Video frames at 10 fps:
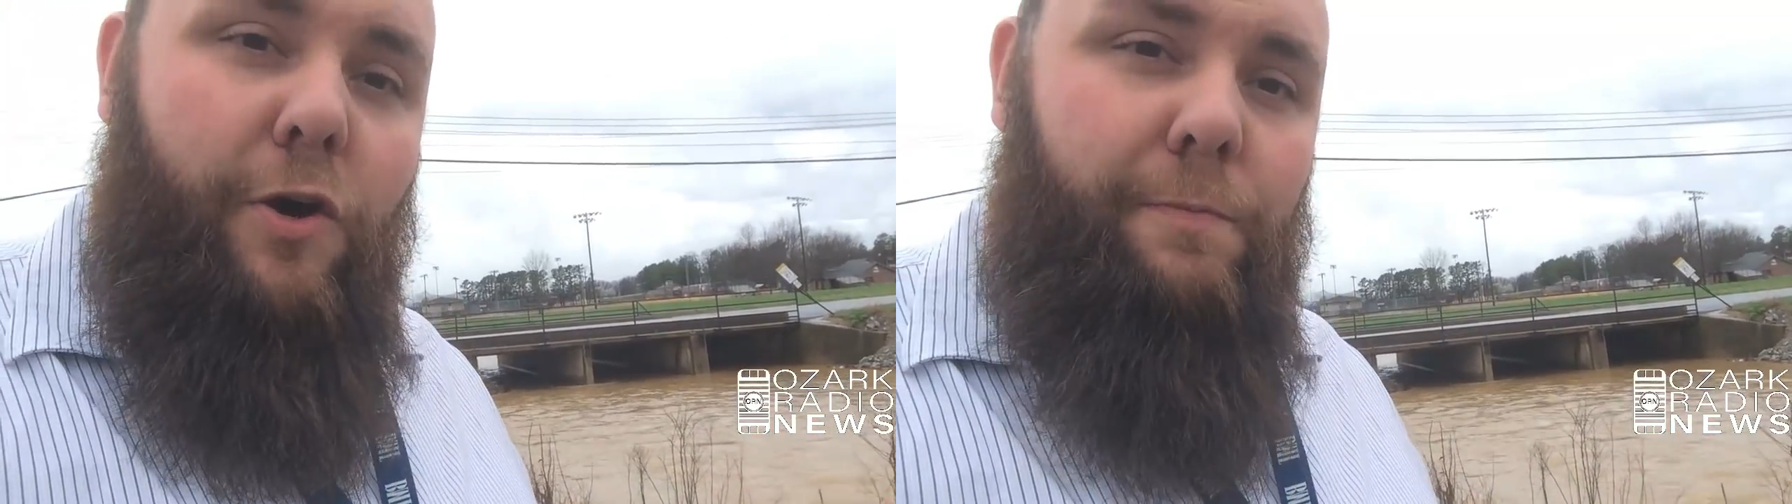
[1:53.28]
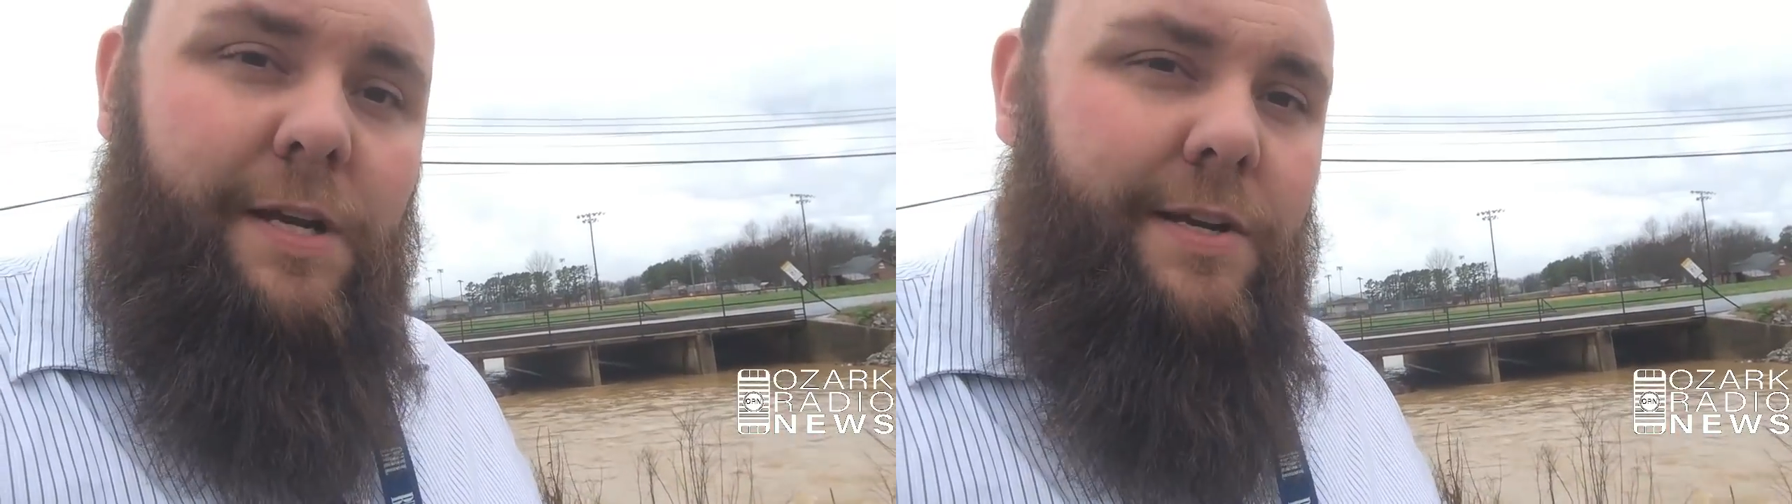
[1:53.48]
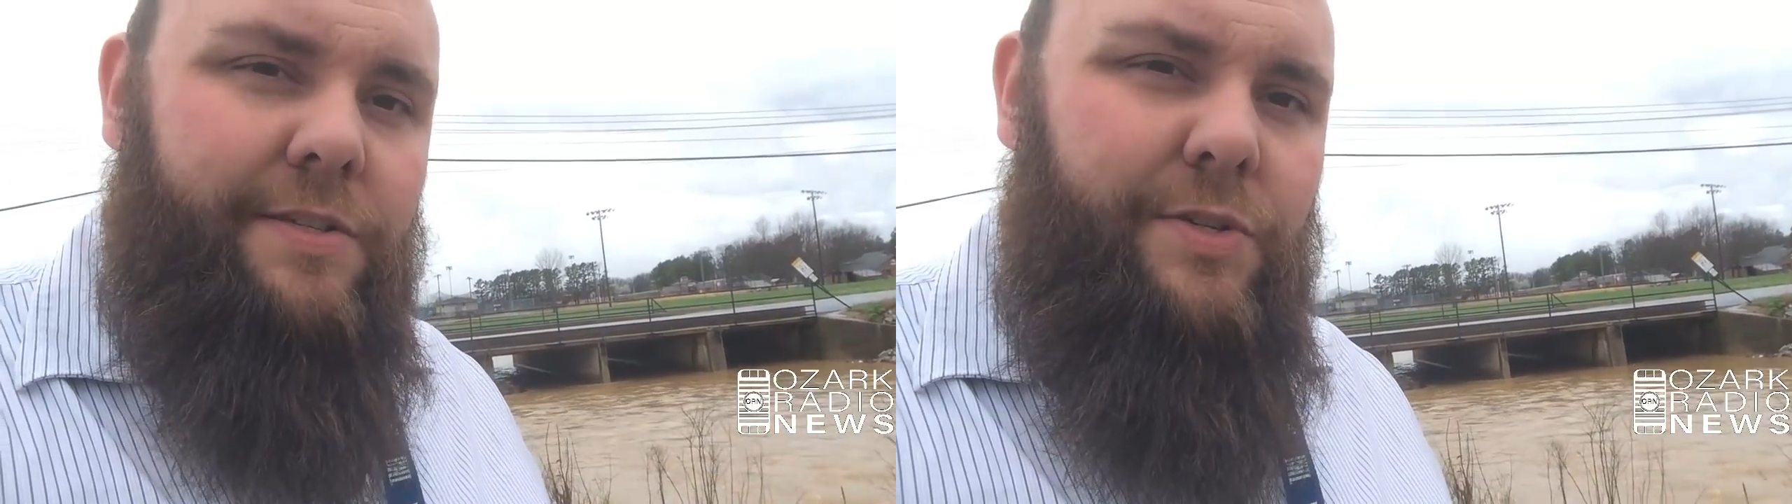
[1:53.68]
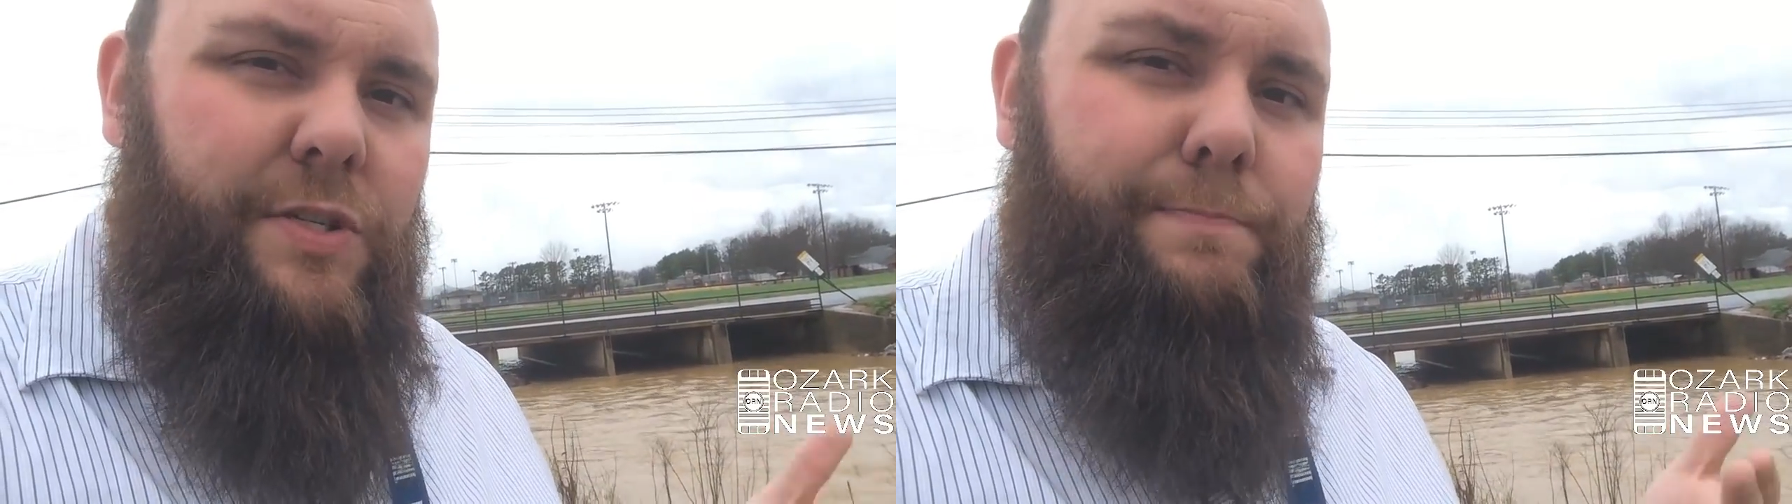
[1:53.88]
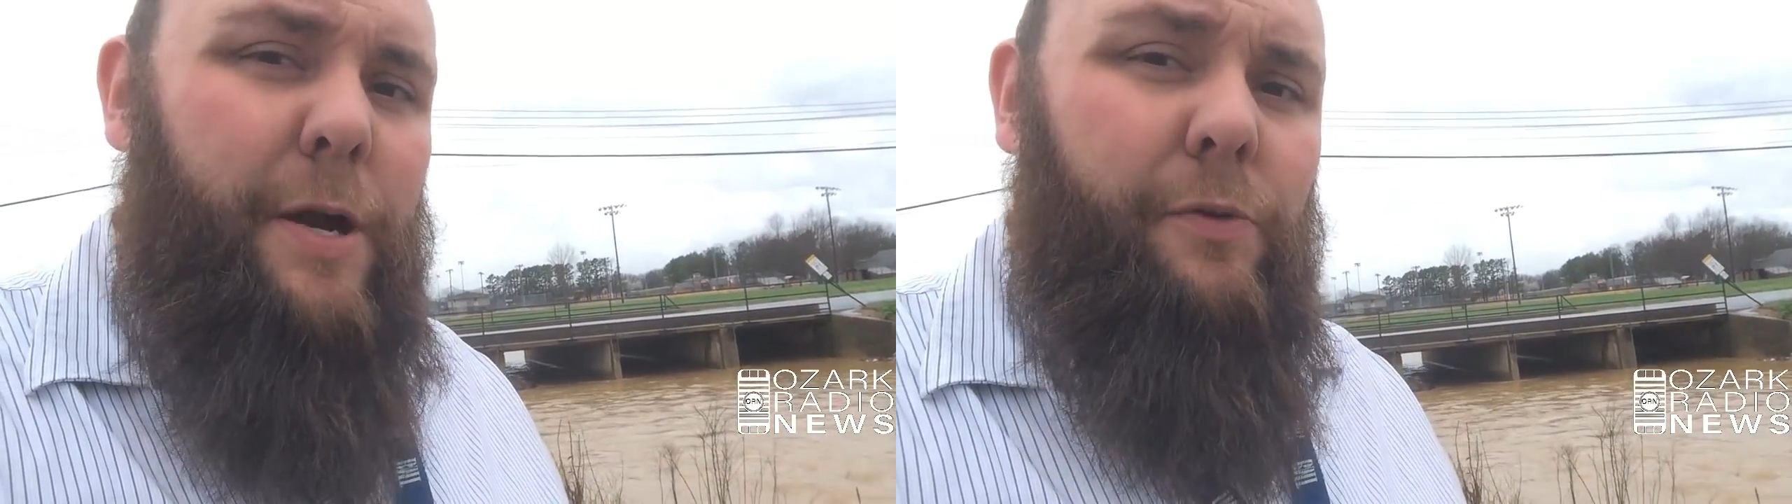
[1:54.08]
a coat because it's
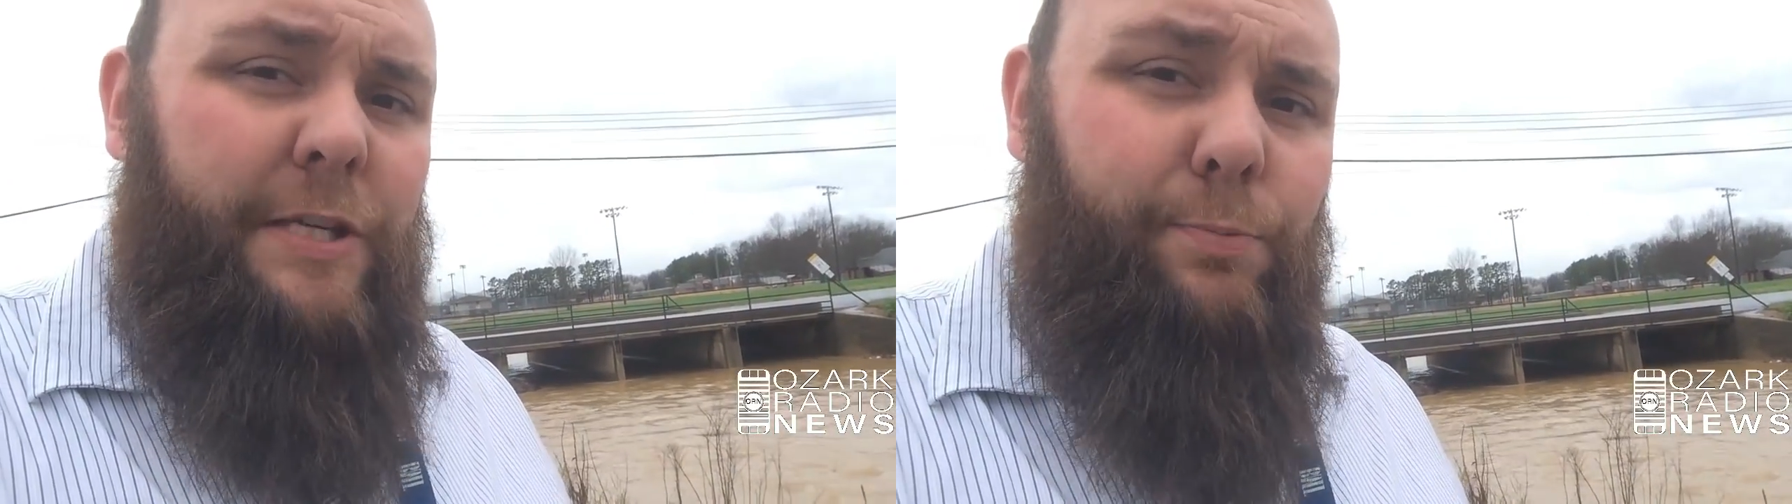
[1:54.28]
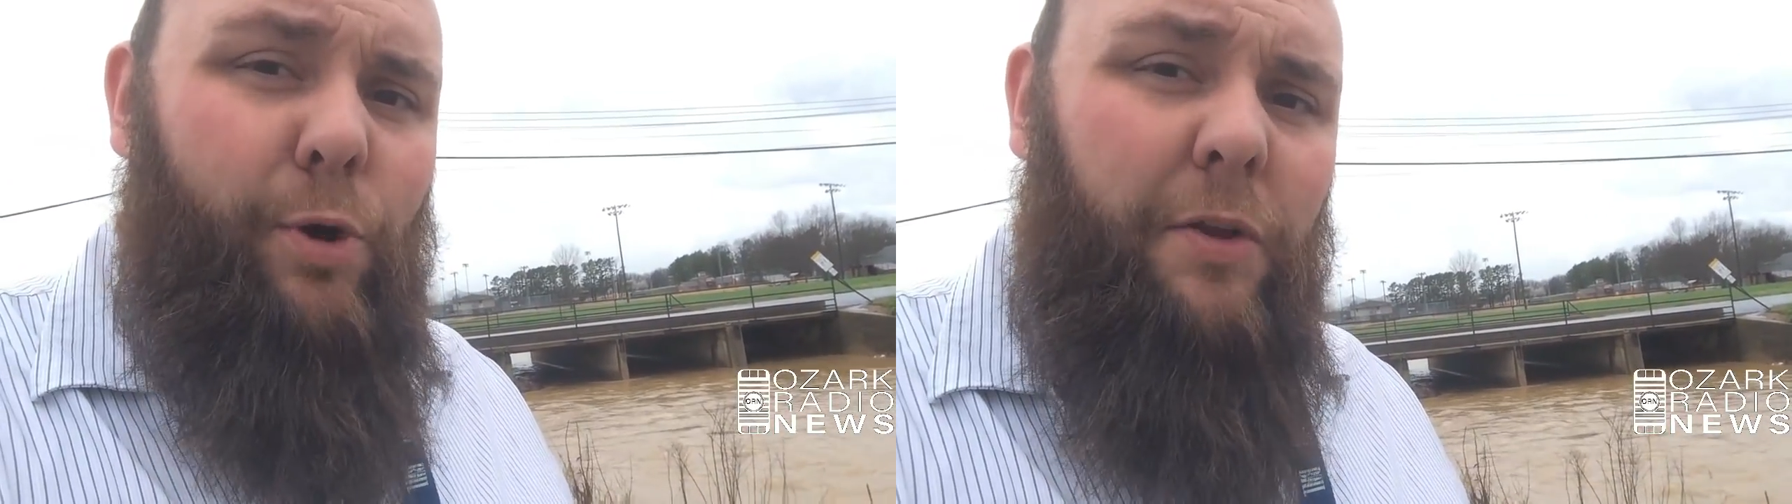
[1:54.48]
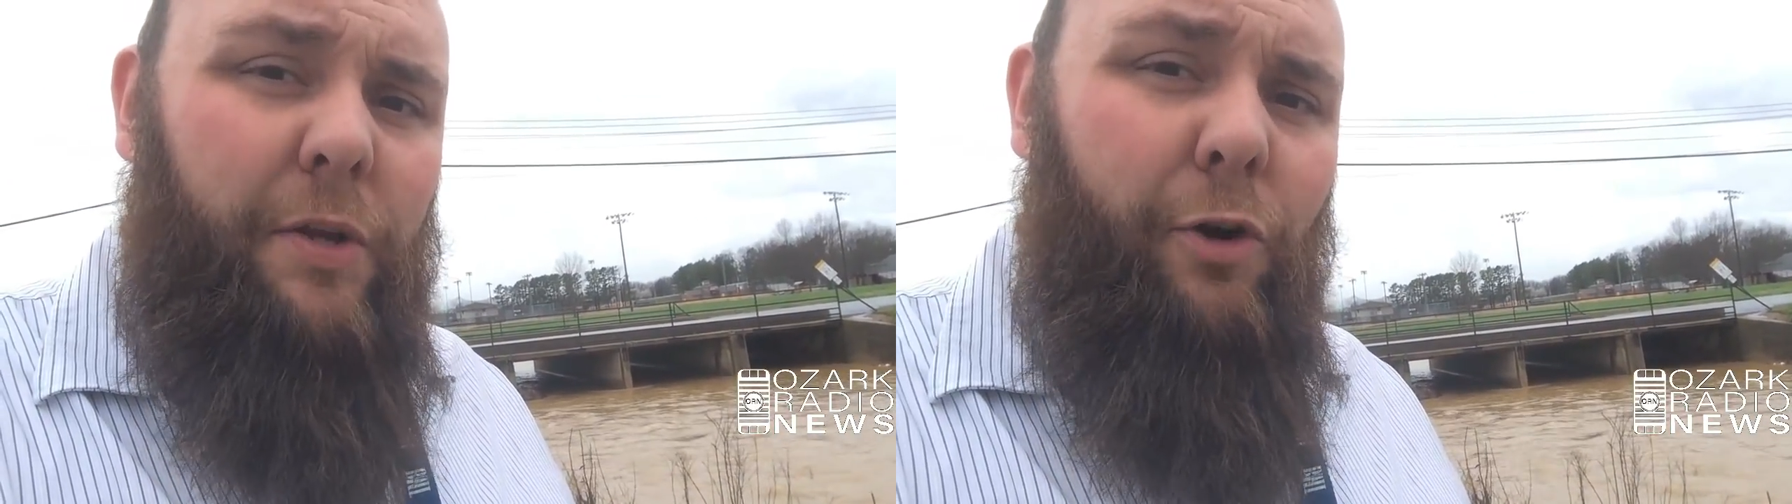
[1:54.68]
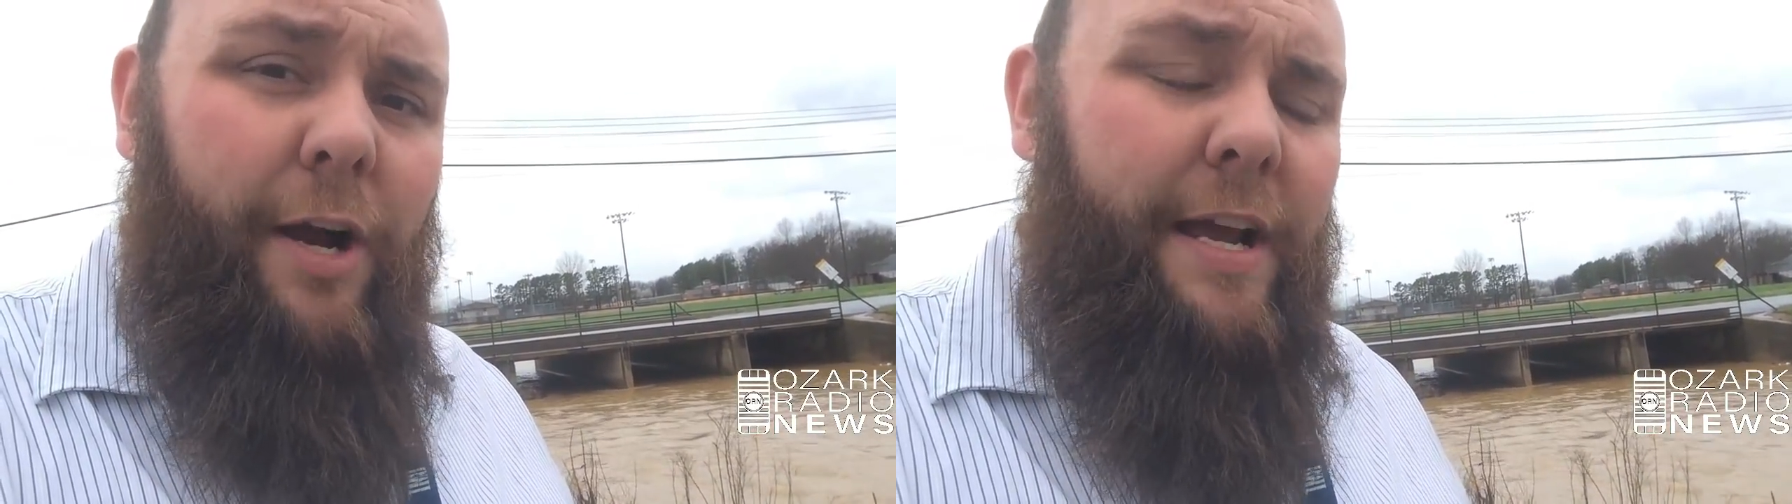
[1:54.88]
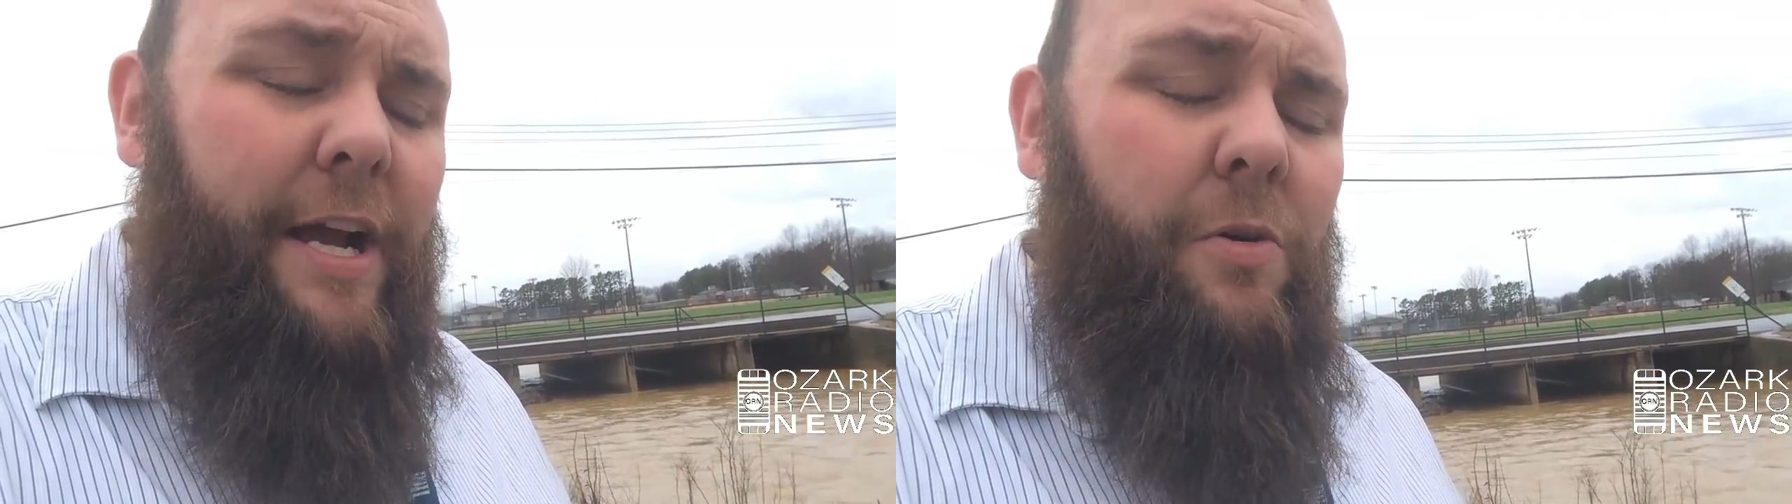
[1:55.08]
just barely sprinkling
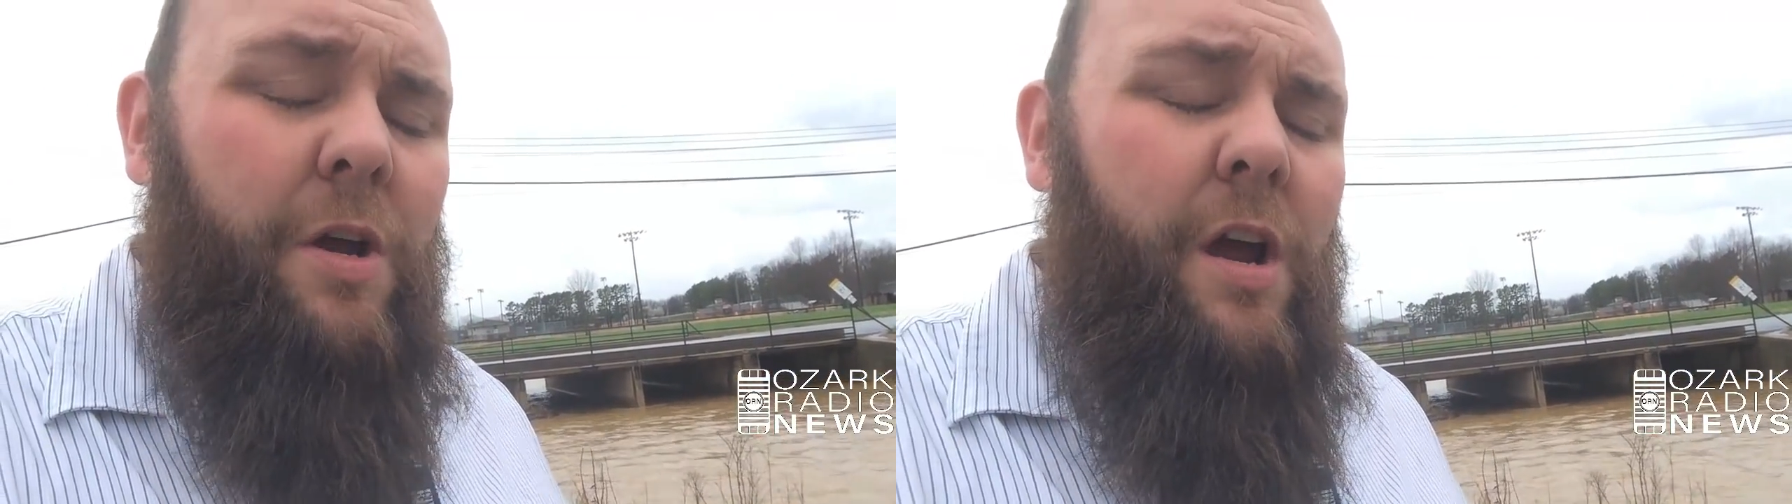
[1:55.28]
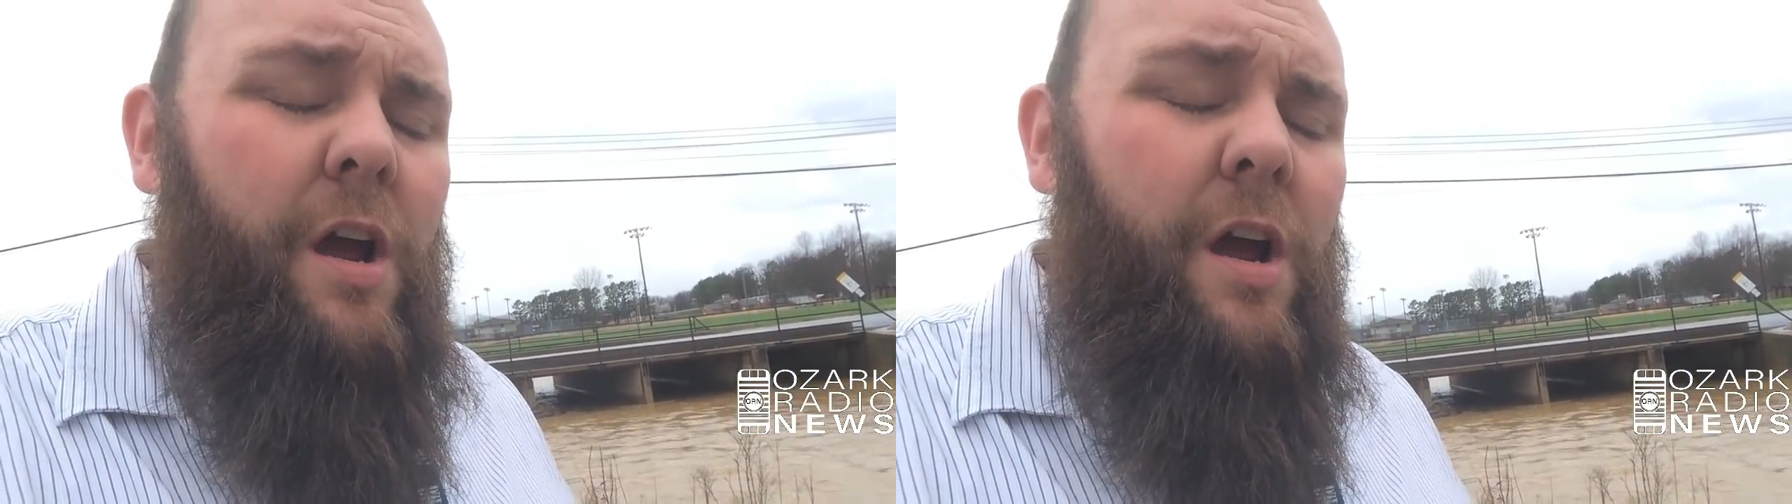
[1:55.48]
right now